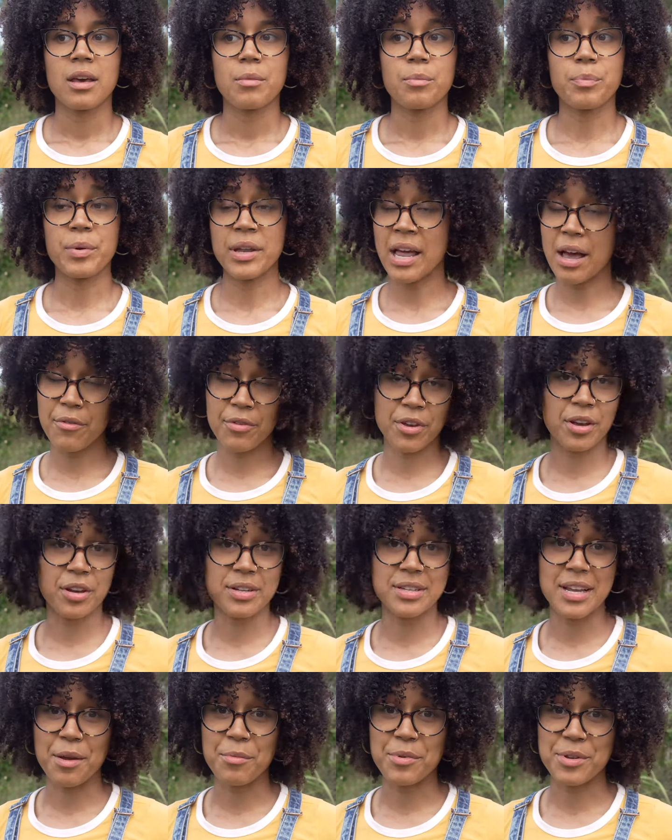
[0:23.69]
been having a good
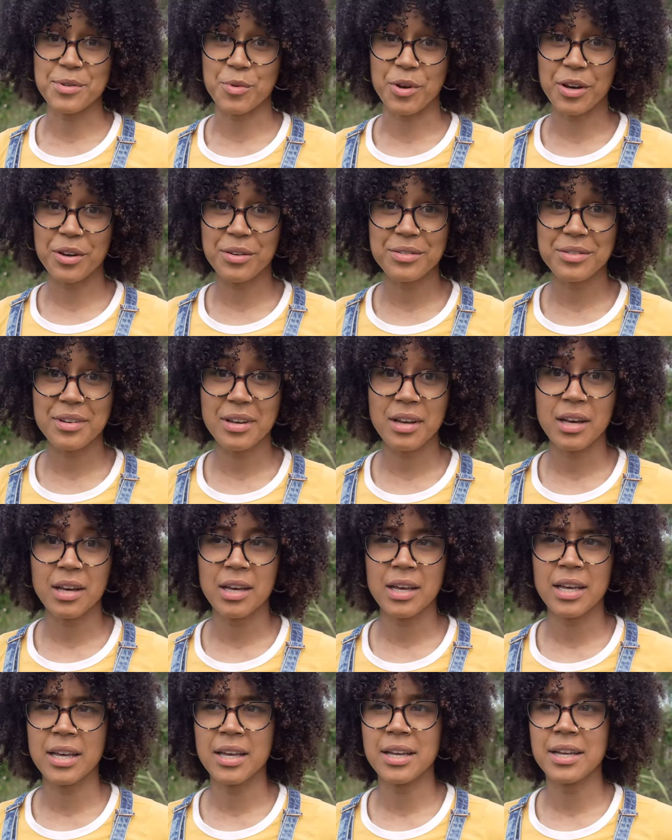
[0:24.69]
time as well,
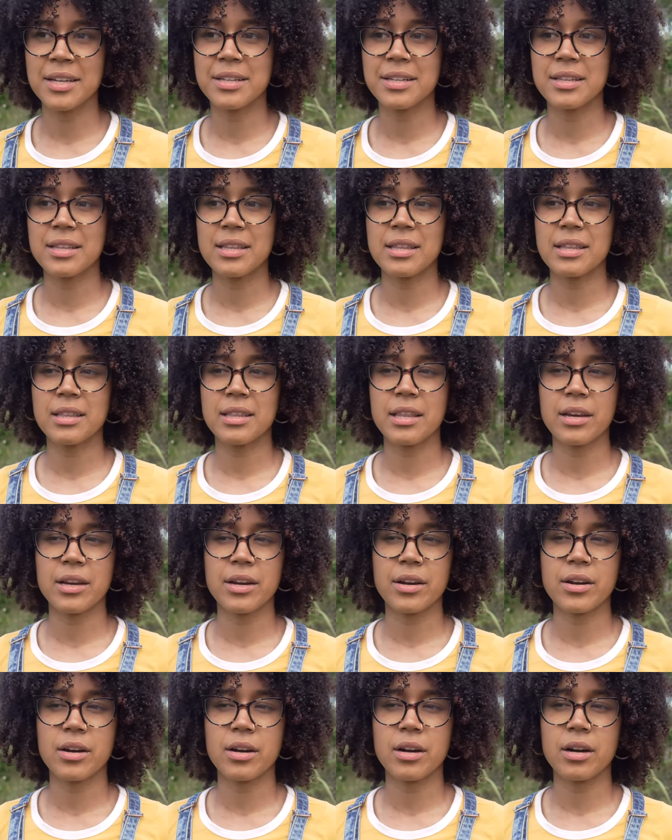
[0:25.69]
and
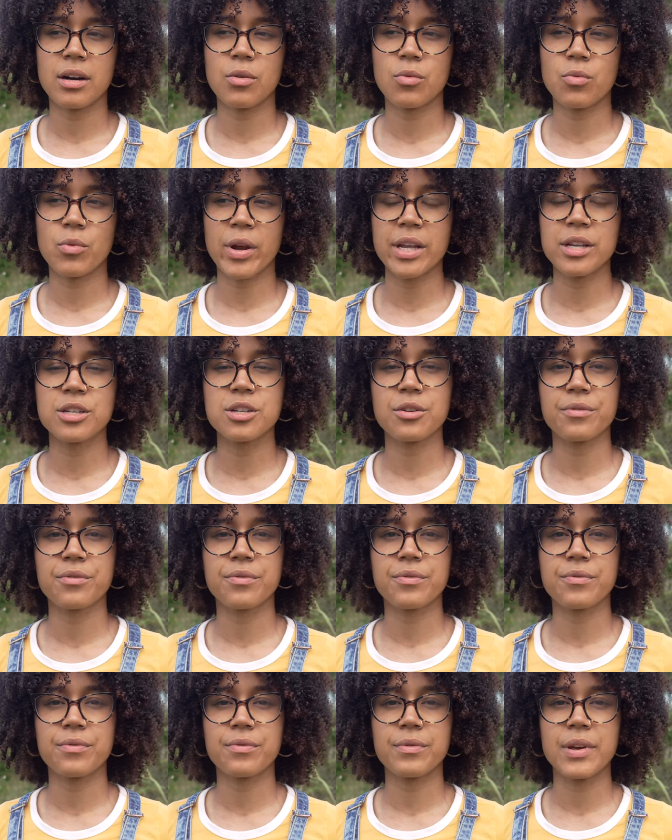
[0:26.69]
they're a range of
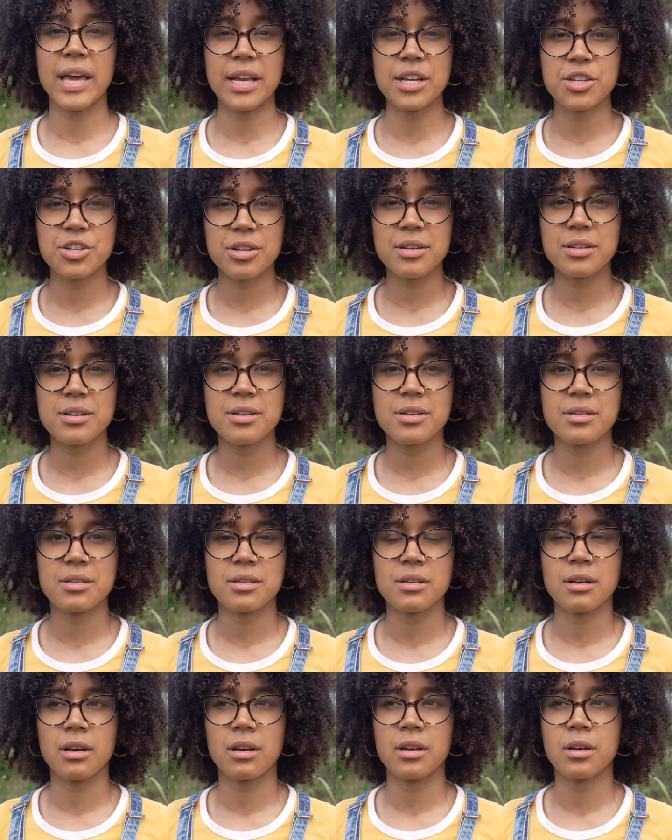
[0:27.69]
ages.
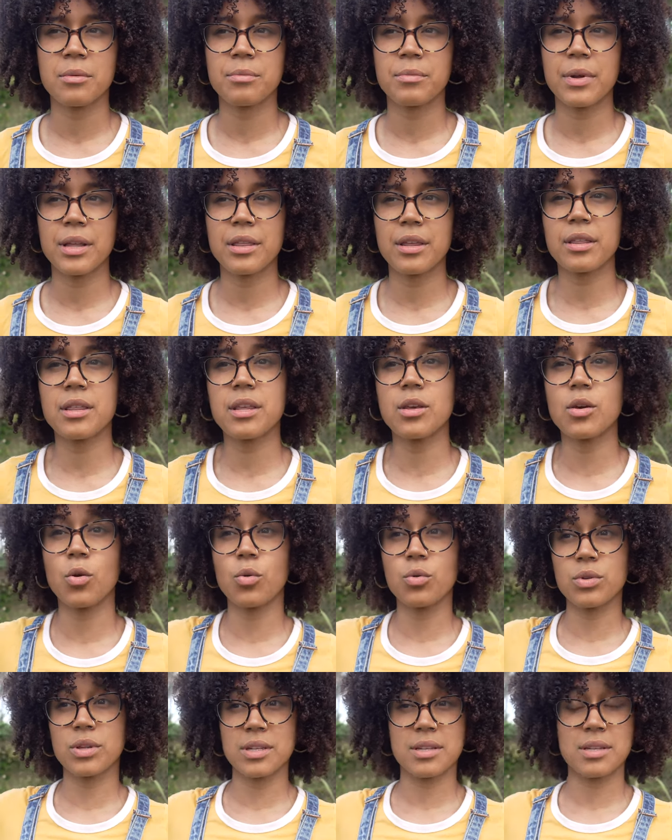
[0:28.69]
Um, I think the
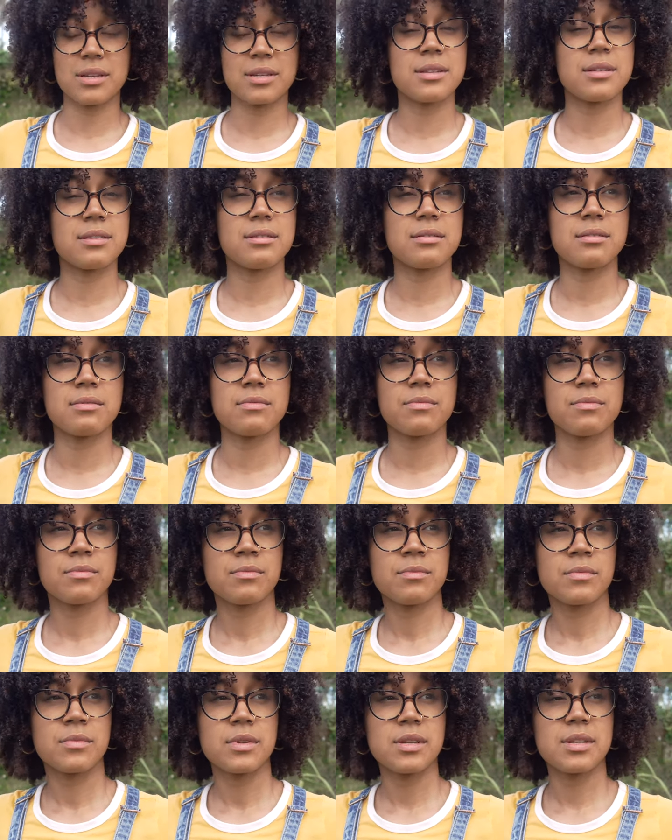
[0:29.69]
oldest is
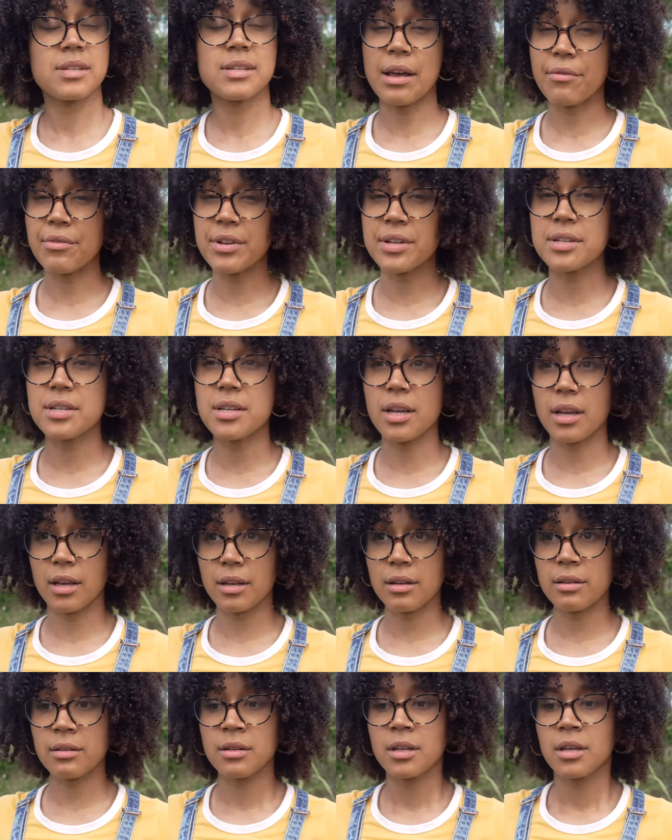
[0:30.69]

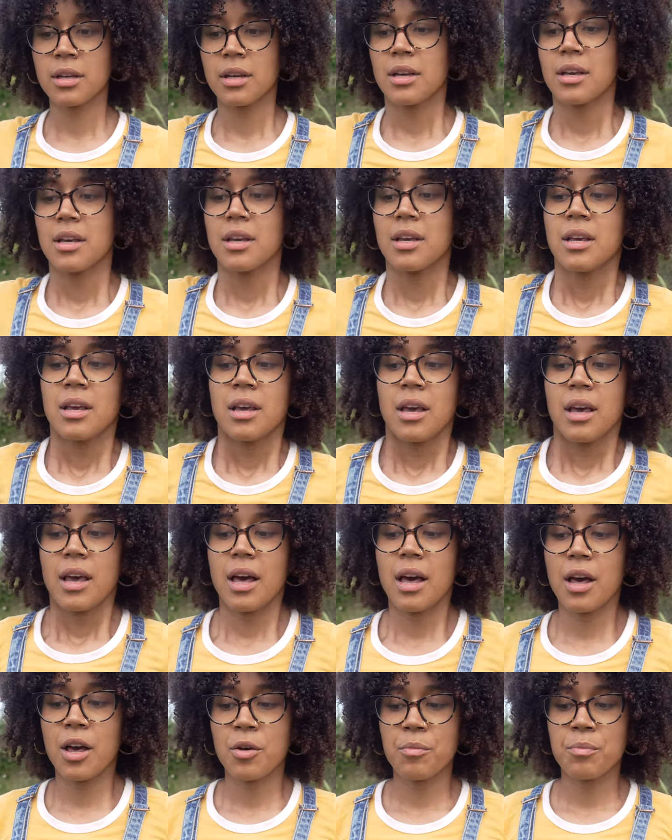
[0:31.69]
17.
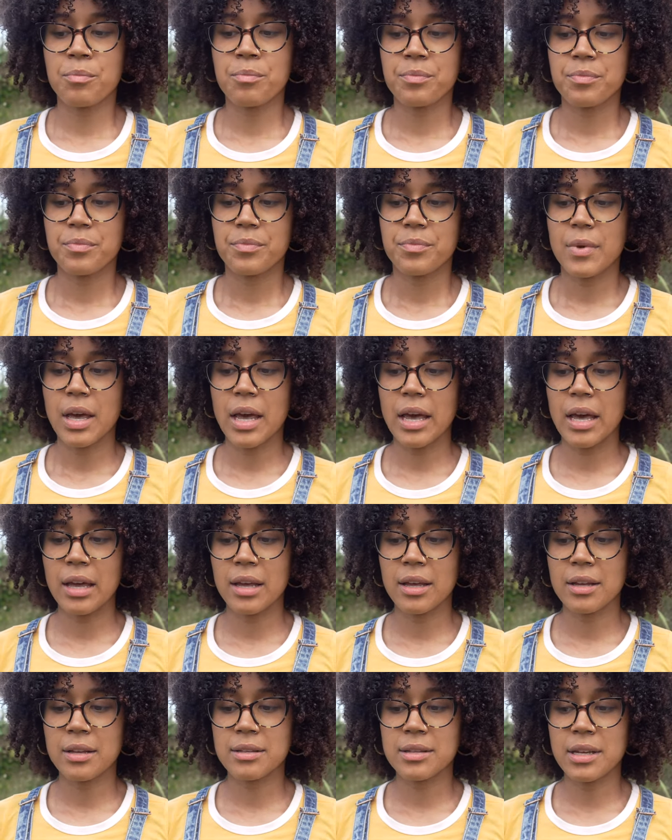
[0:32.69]
Um,
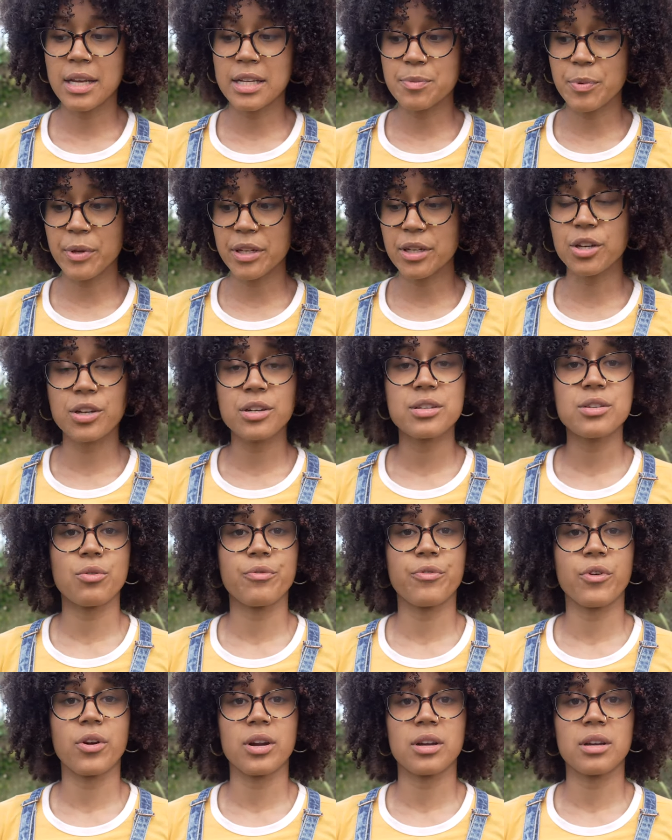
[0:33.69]
and it's been good so
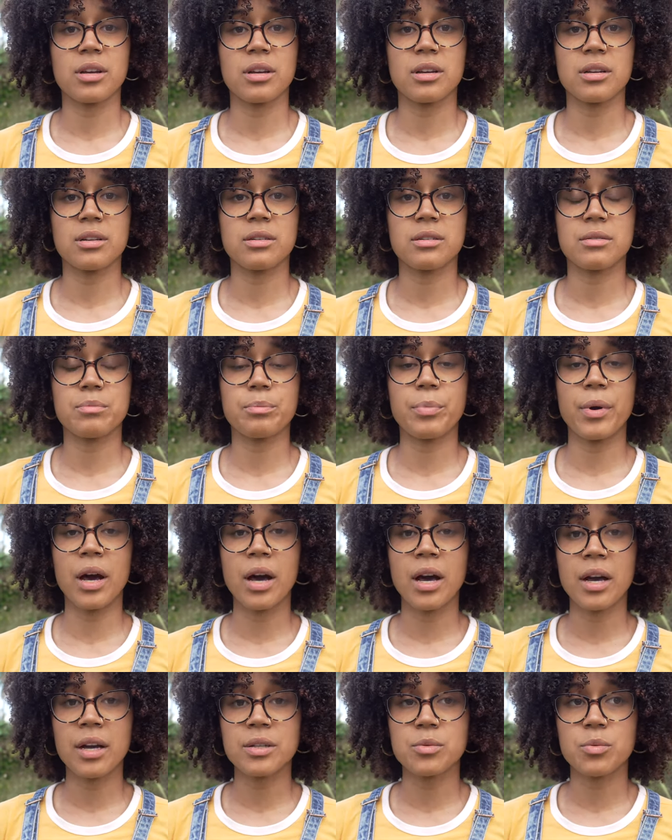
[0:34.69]
far to
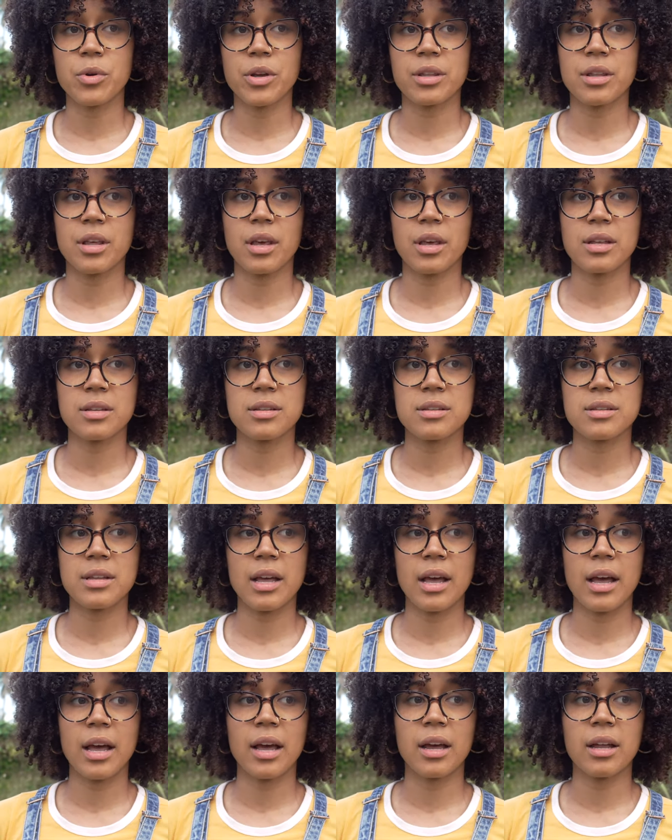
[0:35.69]
bond with kids
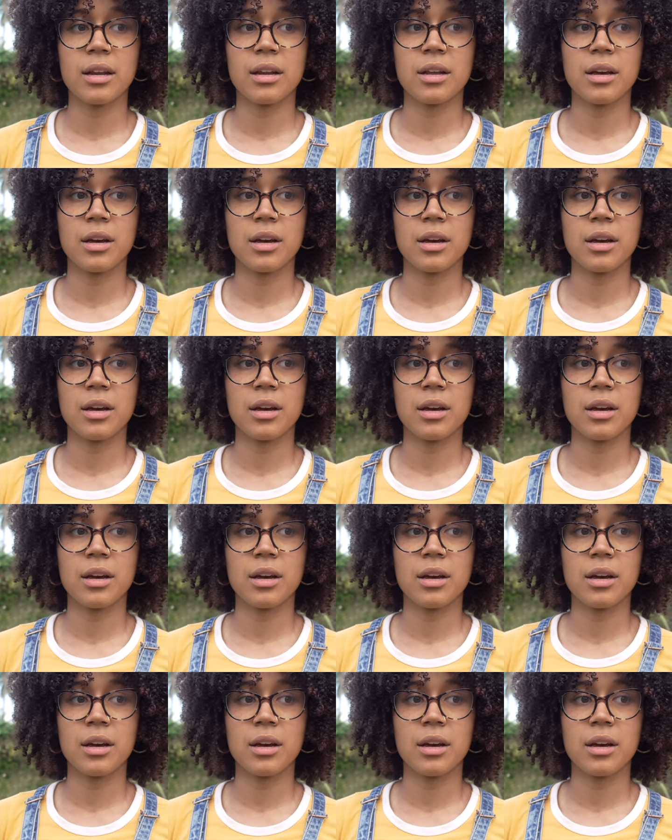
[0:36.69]
that